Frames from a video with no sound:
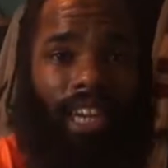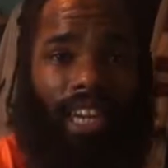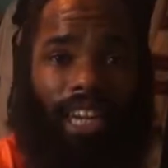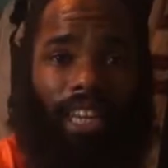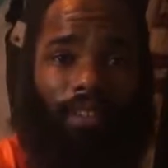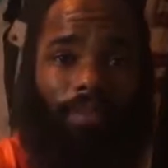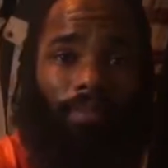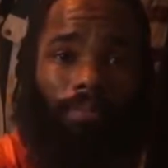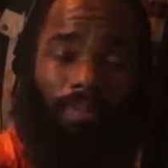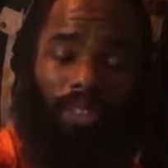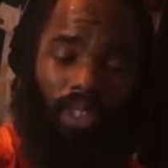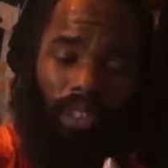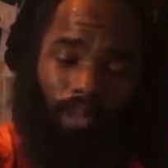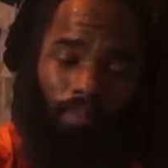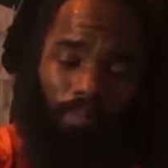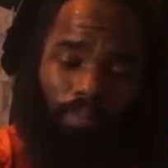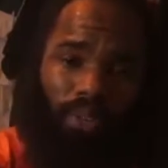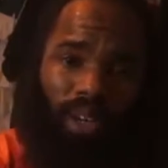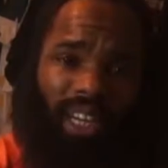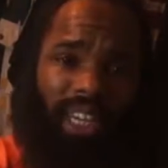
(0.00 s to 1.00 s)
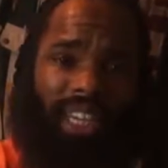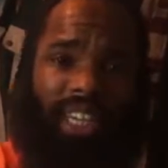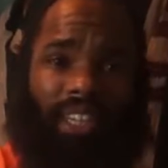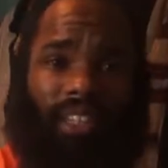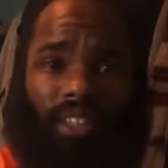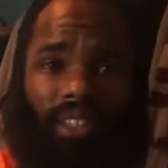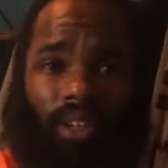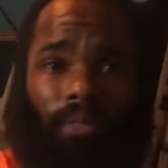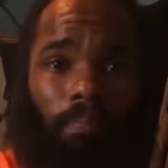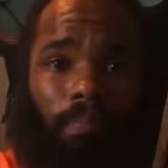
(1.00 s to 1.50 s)
And you're
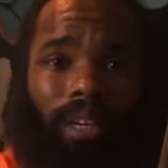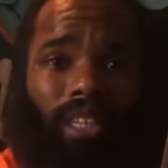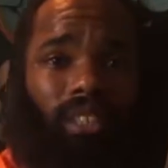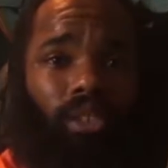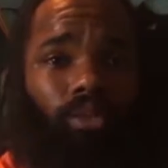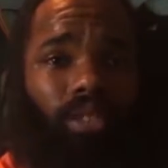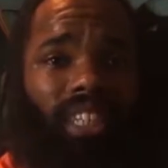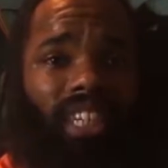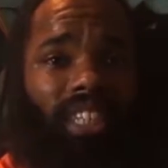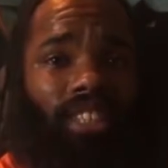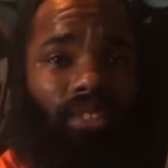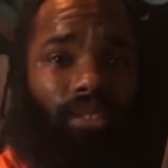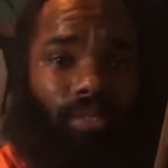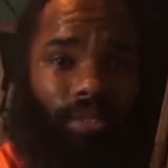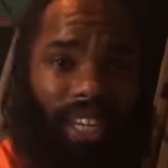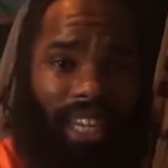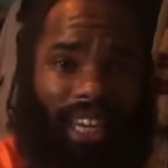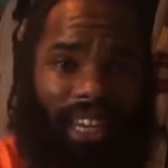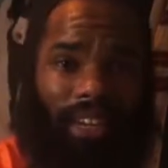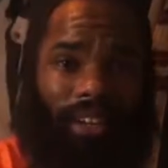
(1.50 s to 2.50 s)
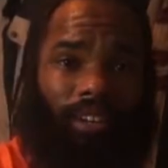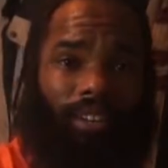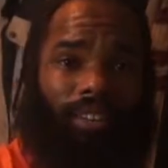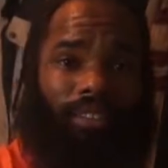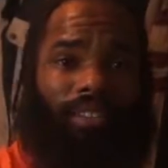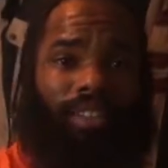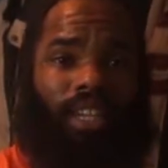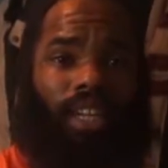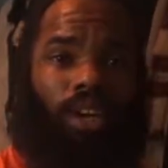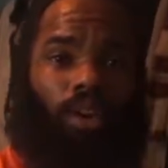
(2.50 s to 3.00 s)
breaking your muscle tissue
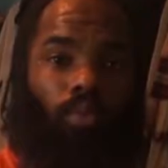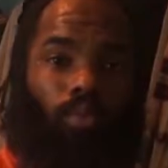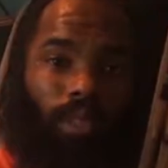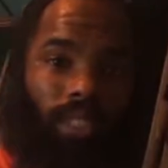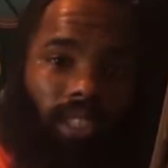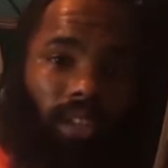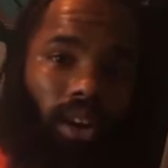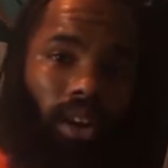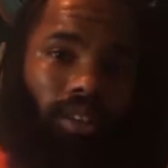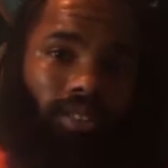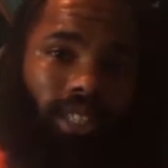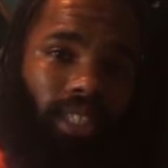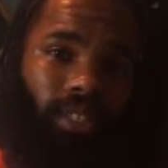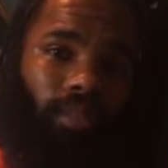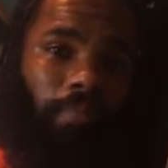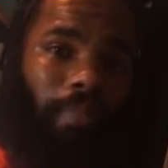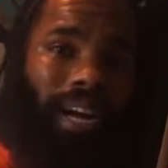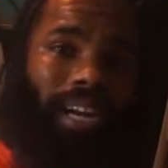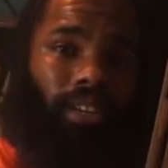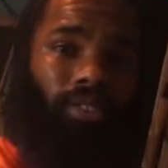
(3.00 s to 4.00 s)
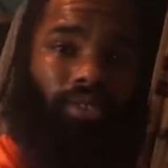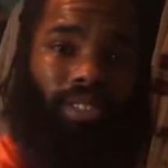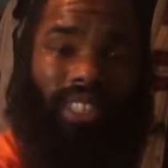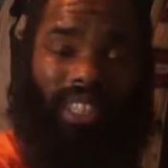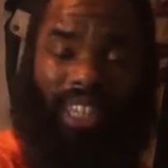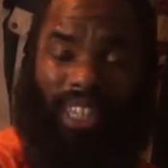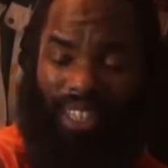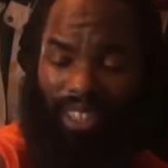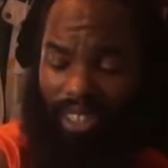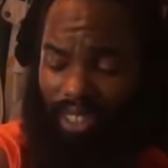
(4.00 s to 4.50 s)
down, which causes micro
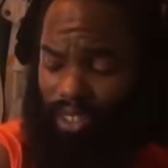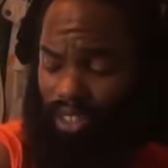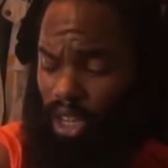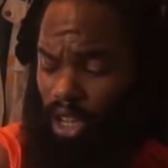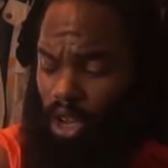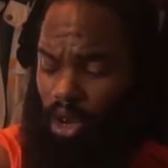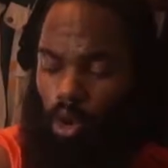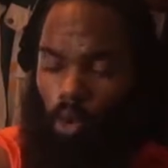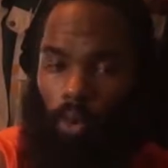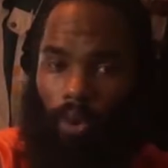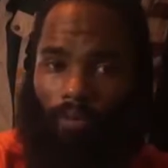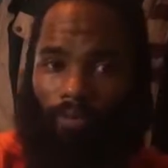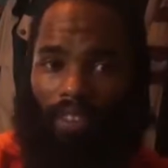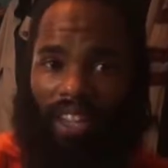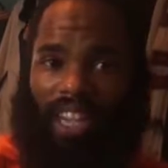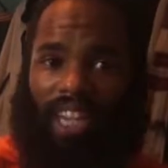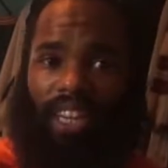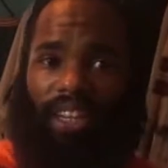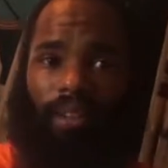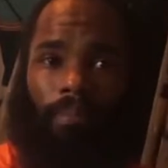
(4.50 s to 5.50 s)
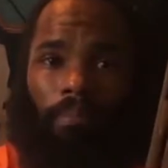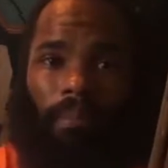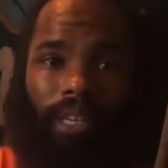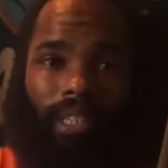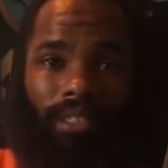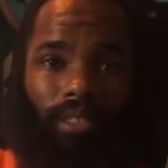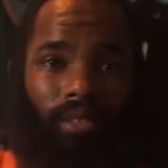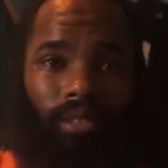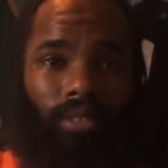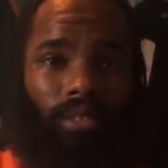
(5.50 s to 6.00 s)
tears within the
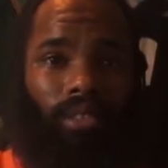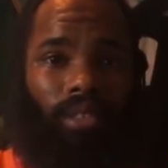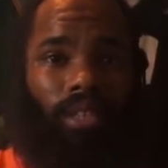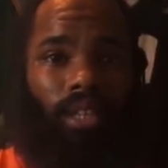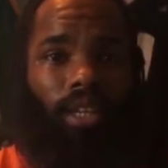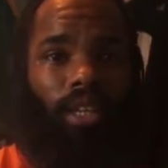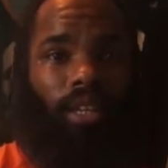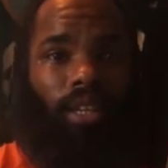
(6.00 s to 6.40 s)
muscles.